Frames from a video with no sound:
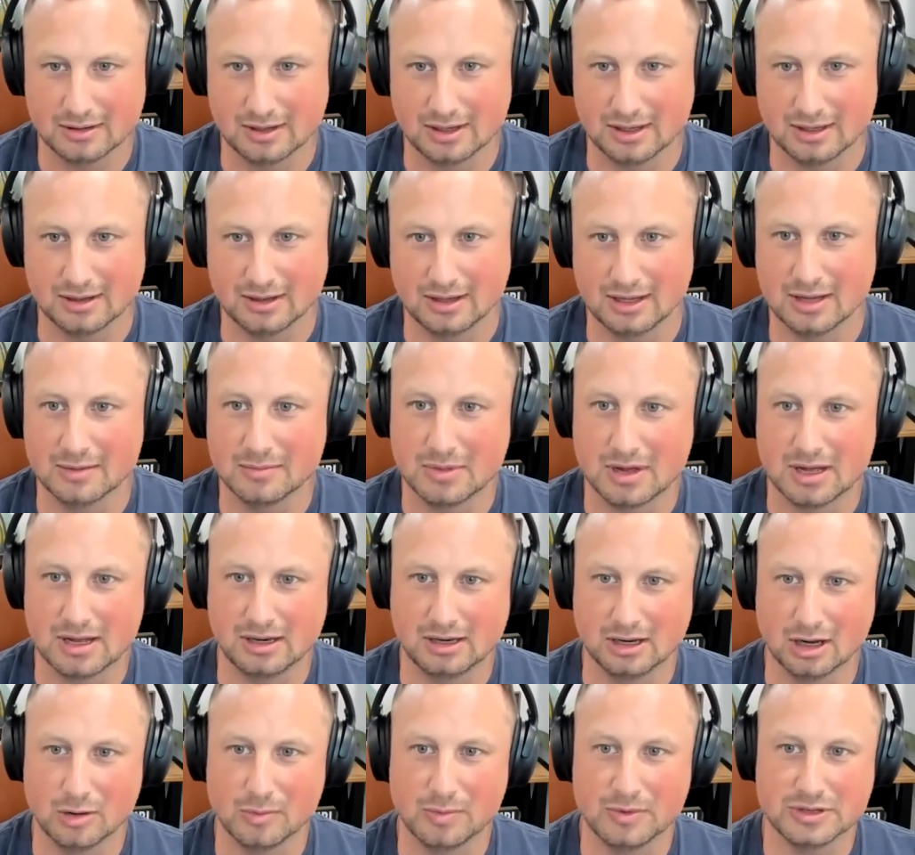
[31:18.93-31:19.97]
And the
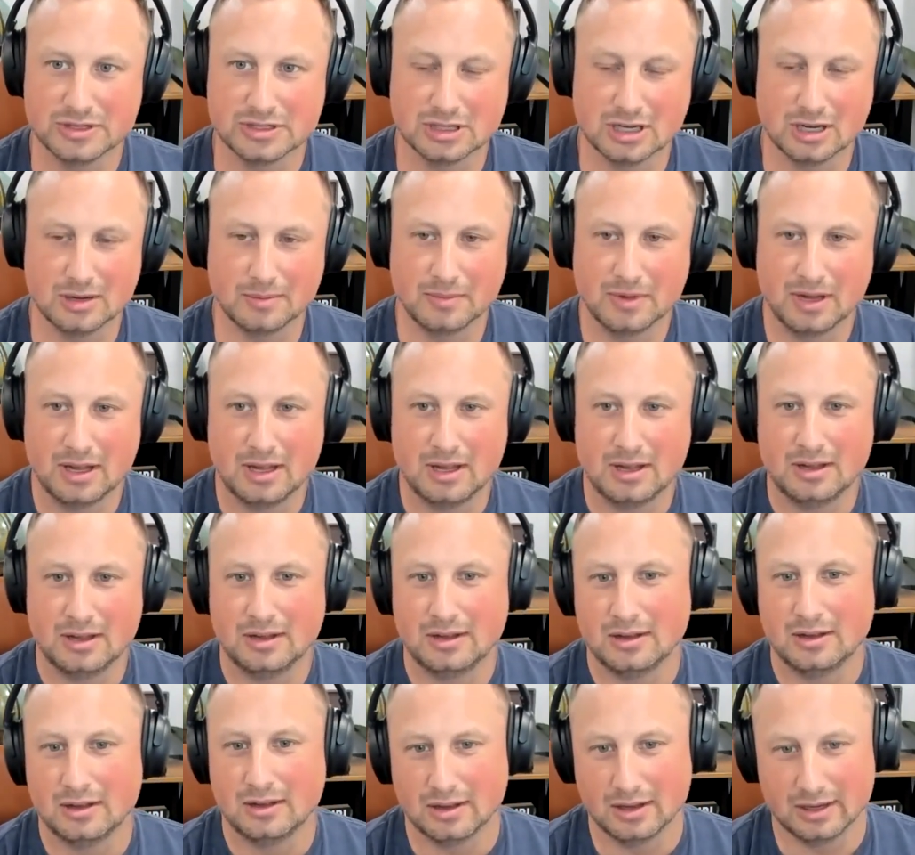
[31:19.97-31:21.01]
InBody opens up,
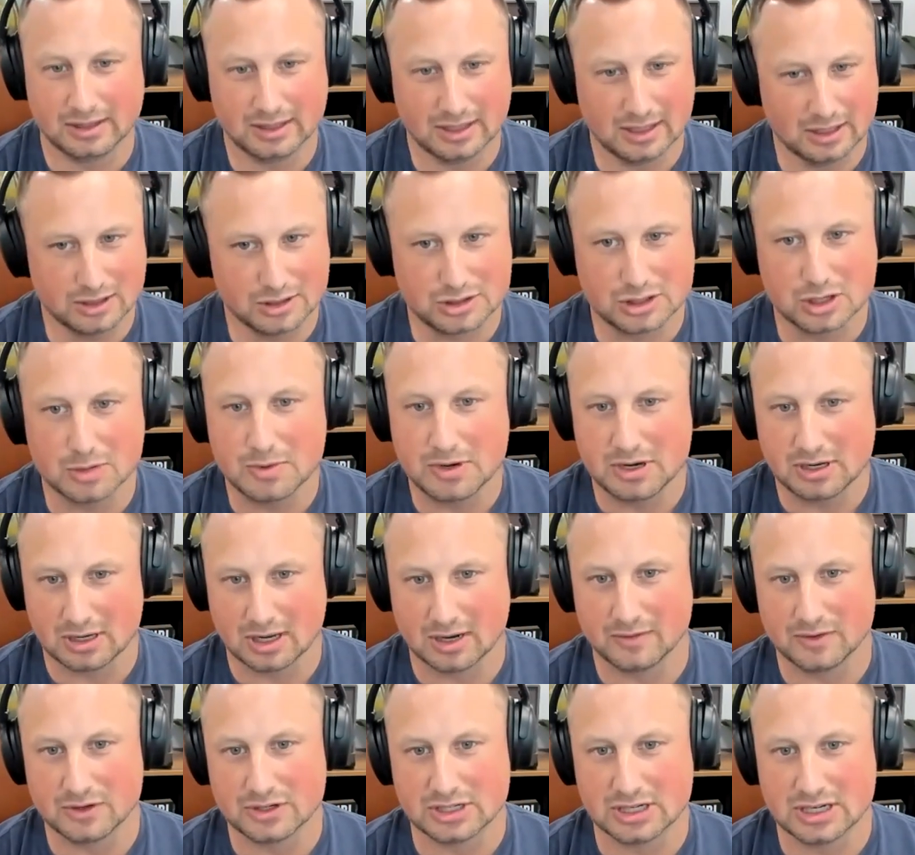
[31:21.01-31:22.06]
again, so many
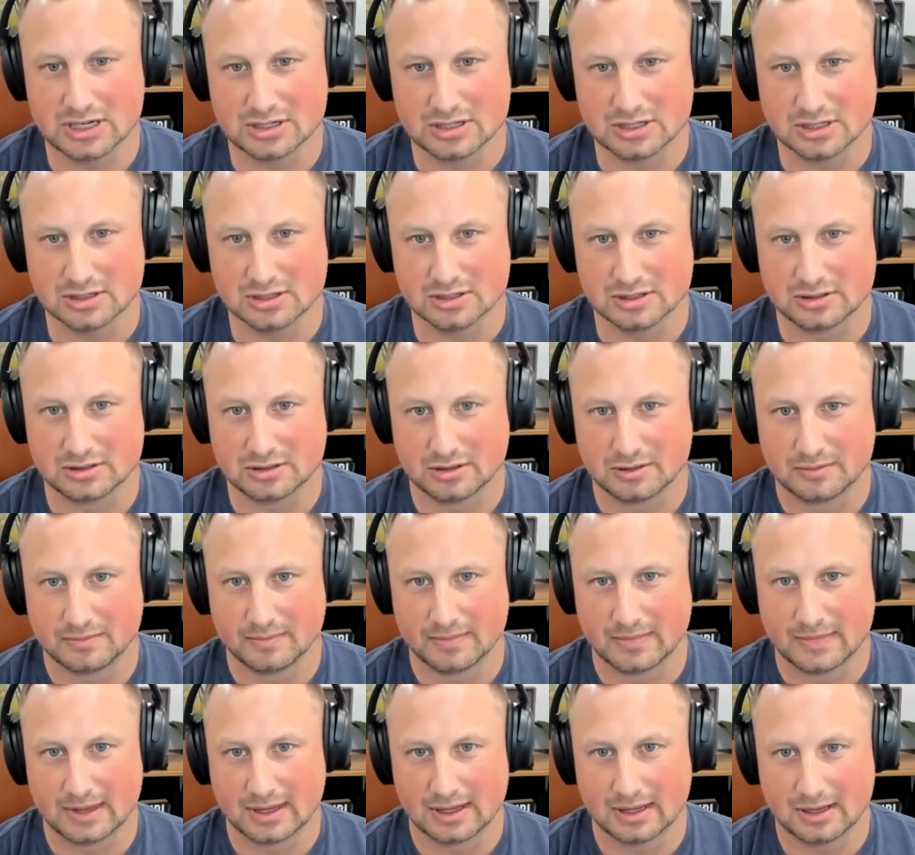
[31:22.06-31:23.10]
conversations
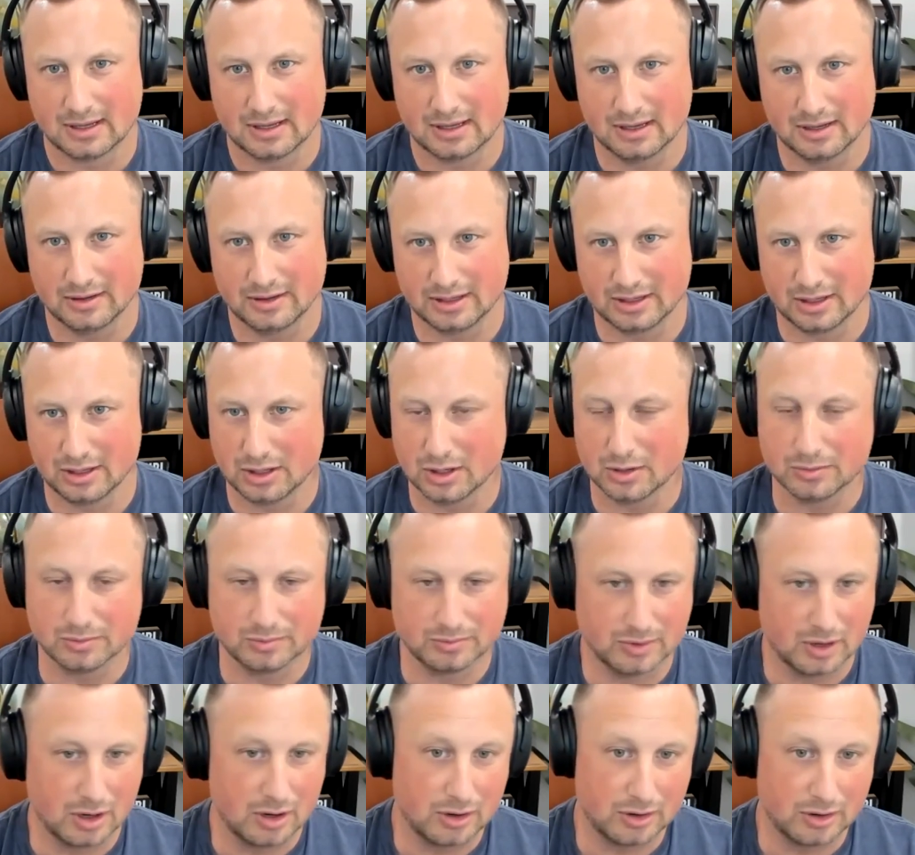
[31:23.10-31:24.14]
that can
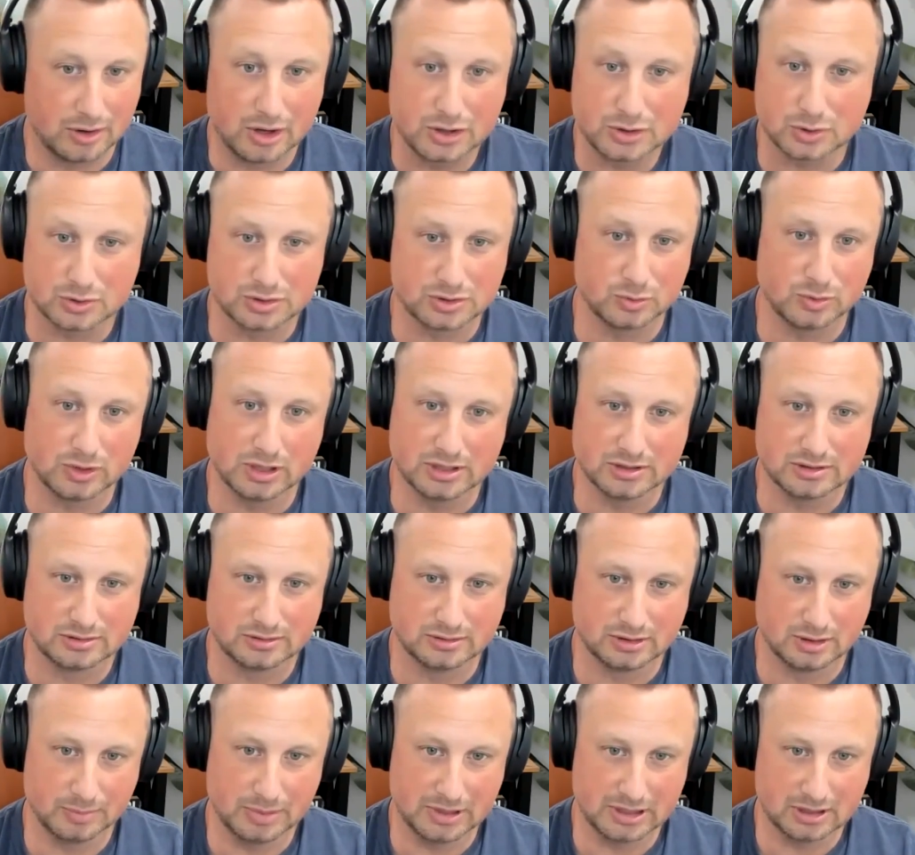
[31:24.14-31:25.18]
go all sorts of
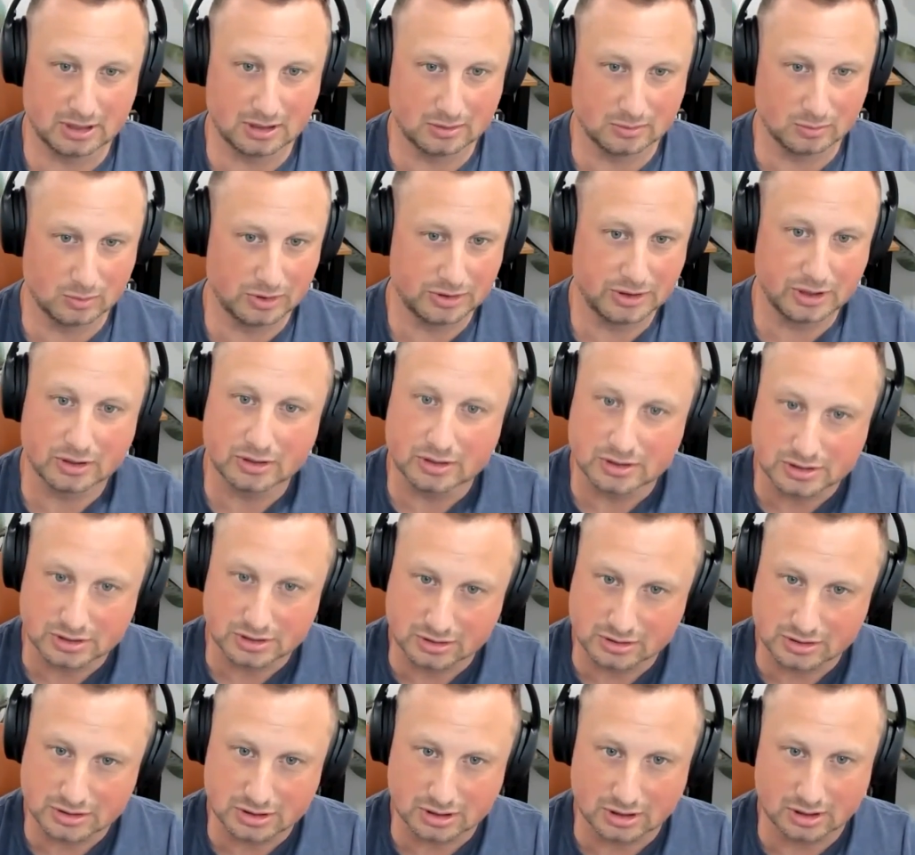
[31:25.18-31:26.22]
ways, depending on what their
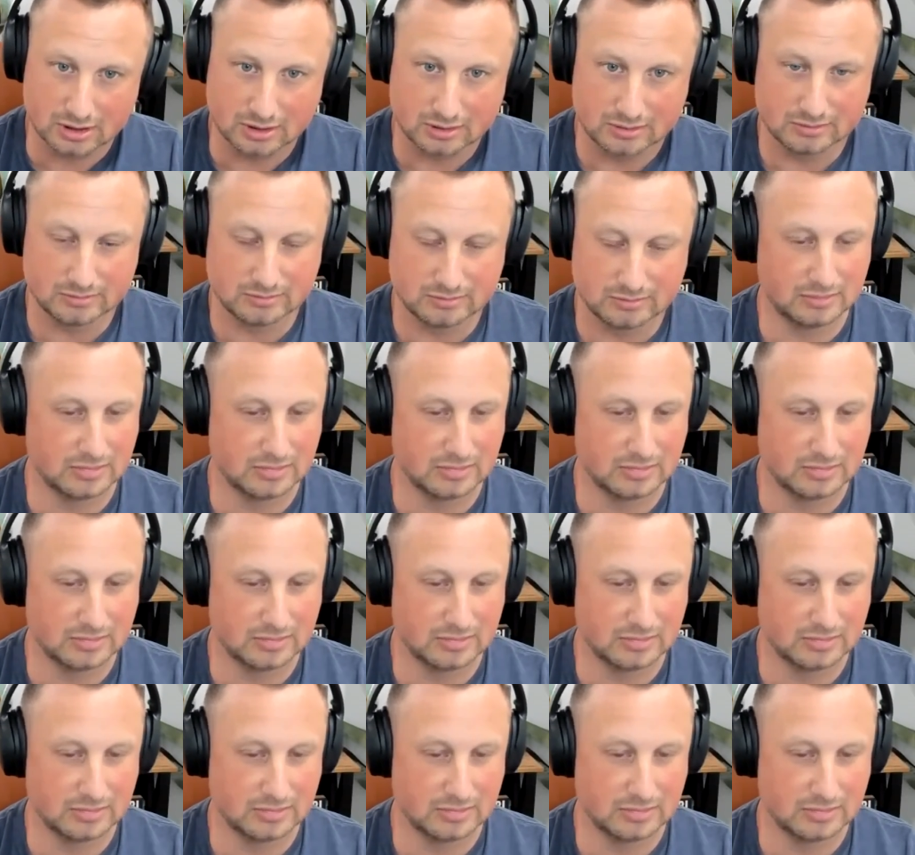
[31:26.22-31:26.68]
concerns are.